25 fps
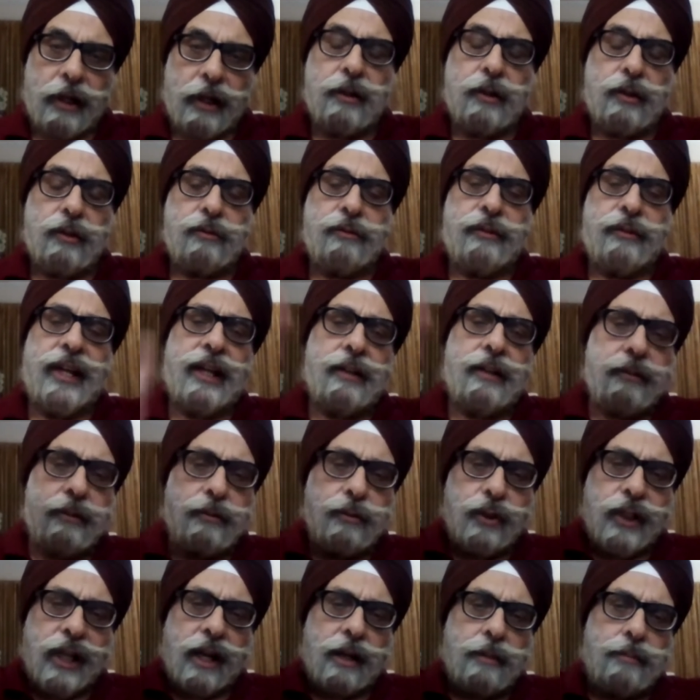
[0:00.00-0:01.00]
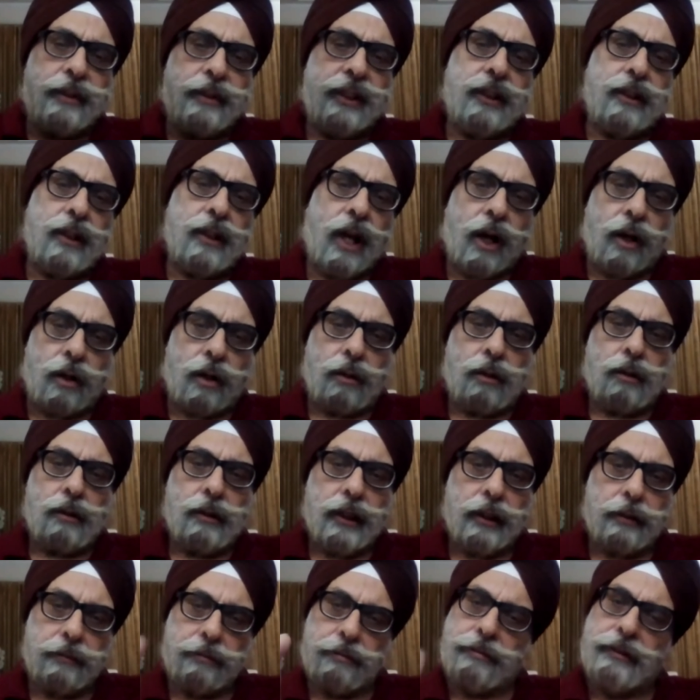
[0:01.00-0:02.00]
Where we would have been now
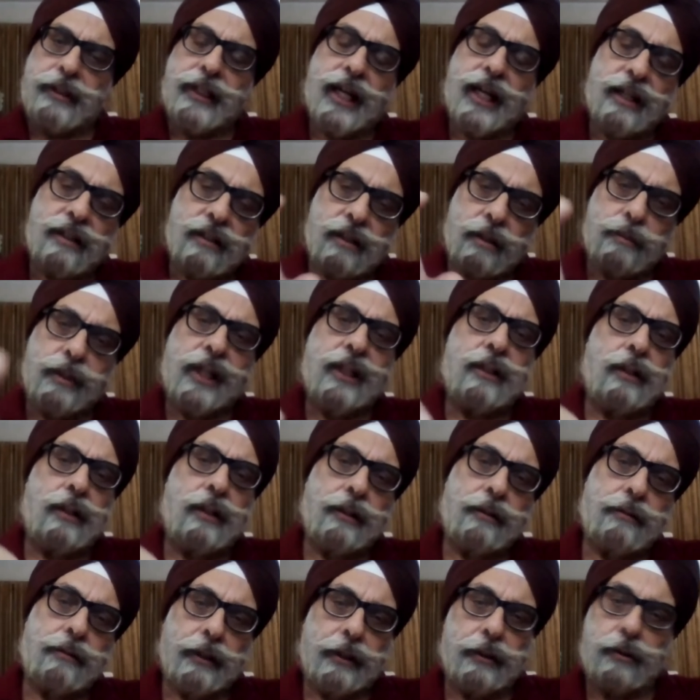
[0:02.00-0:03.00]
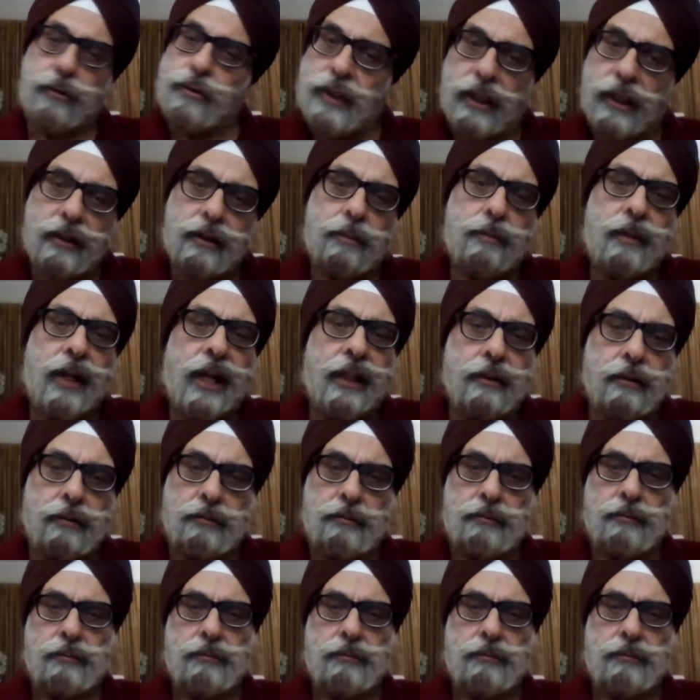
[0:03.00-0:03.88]
if we had remained literate. You just imagine.